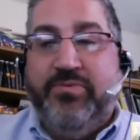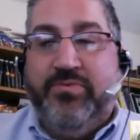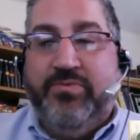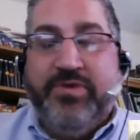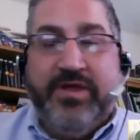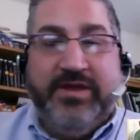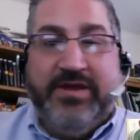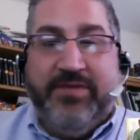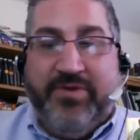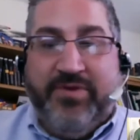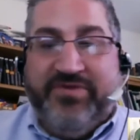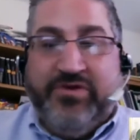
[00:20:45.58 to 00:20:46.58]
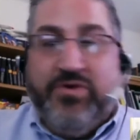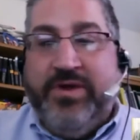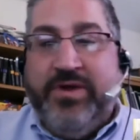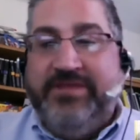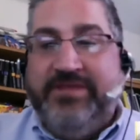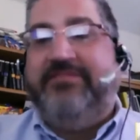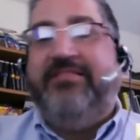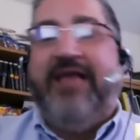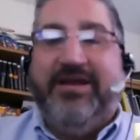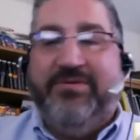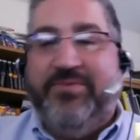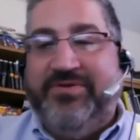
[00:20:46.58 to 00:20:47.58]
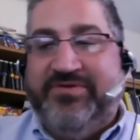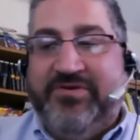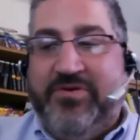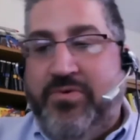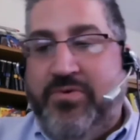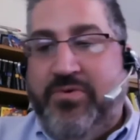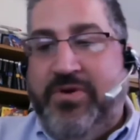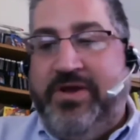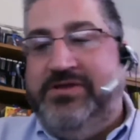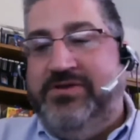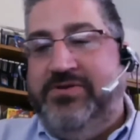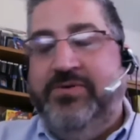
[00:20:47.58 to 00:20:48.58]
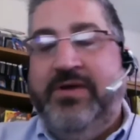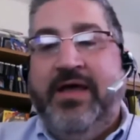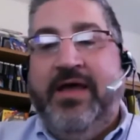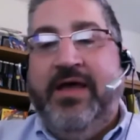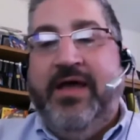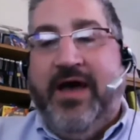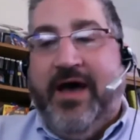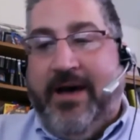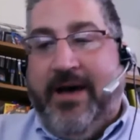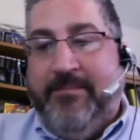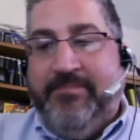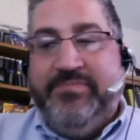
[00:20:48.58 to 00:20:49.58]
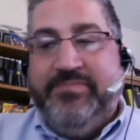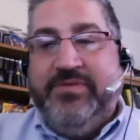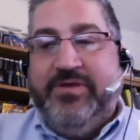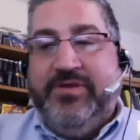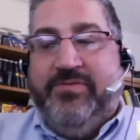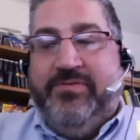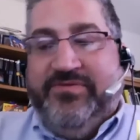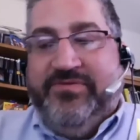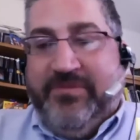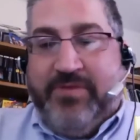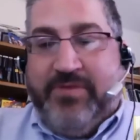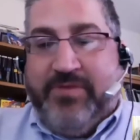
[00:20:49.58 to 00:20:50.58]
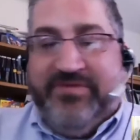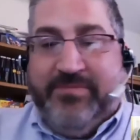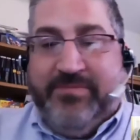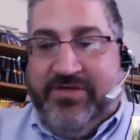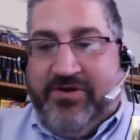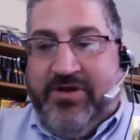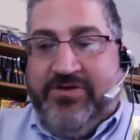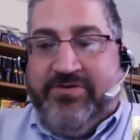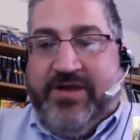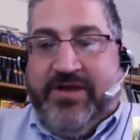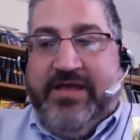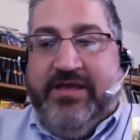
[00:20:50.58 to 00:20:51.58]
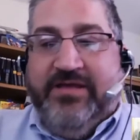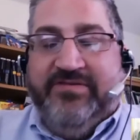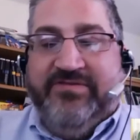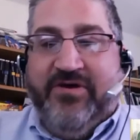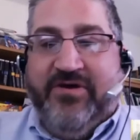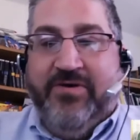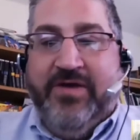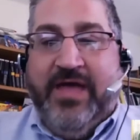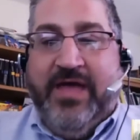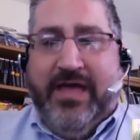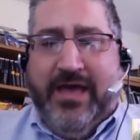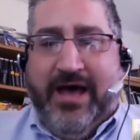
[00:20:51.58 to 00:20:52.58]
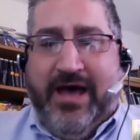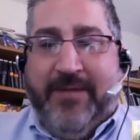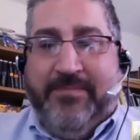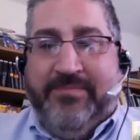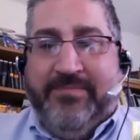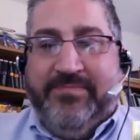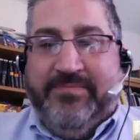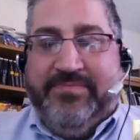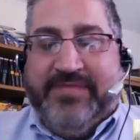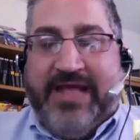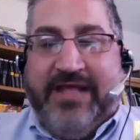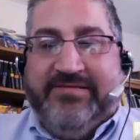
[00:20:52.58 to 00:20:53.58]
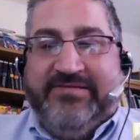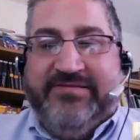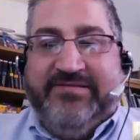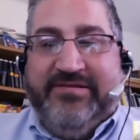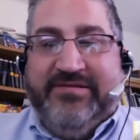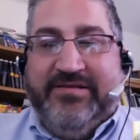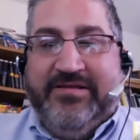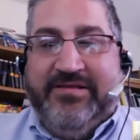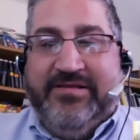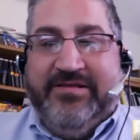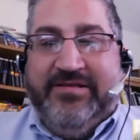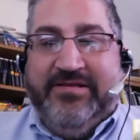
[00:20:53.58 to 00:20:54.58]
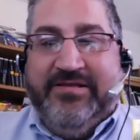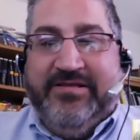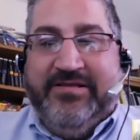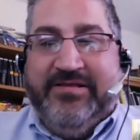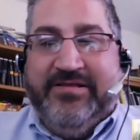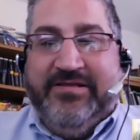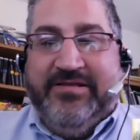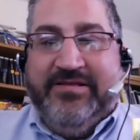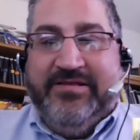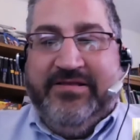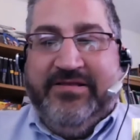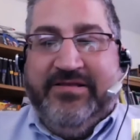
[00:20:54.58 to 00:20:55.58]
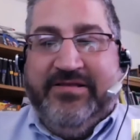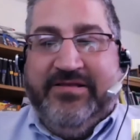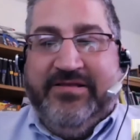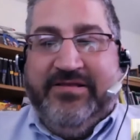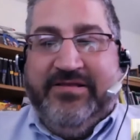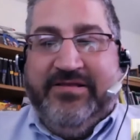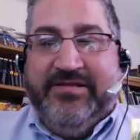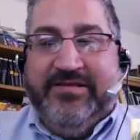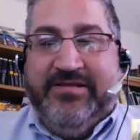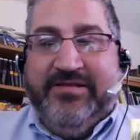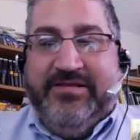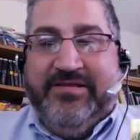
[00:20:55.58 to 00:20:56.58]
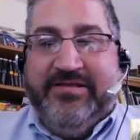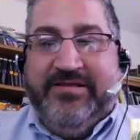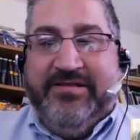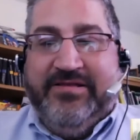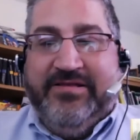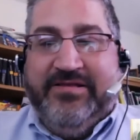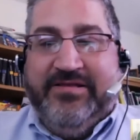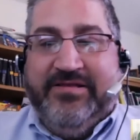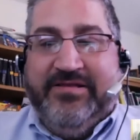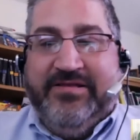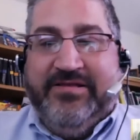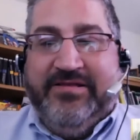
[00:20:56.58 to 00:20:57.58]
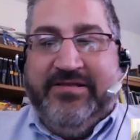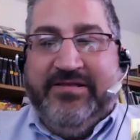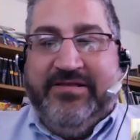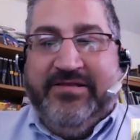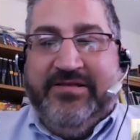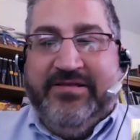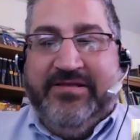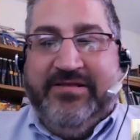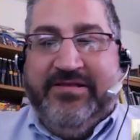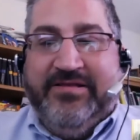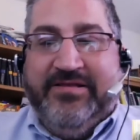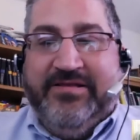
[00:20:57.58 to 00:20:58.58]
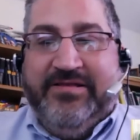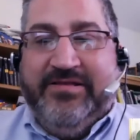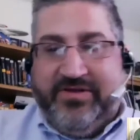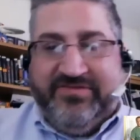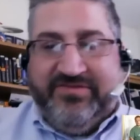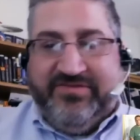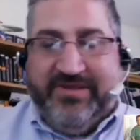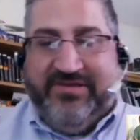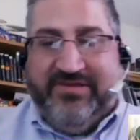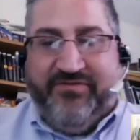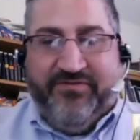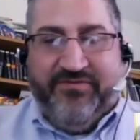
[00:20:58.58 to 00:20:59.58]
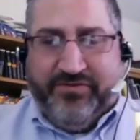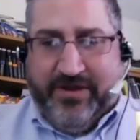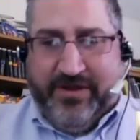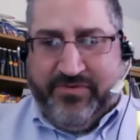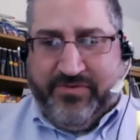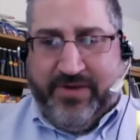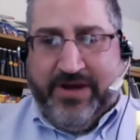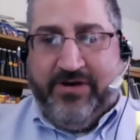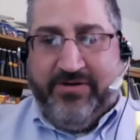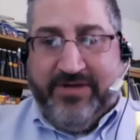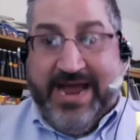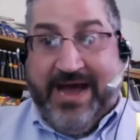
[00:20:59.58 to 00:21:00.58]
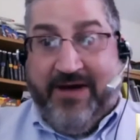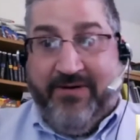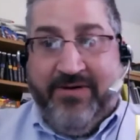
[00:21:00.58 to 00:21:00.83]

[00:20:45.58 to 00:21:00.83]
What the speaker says: it wasn't going to the cloud. It wasn't going to, some other country, and so that's having those kind of skills in my arsenal. Even though I wouldn't consider myself a full-time trainer now,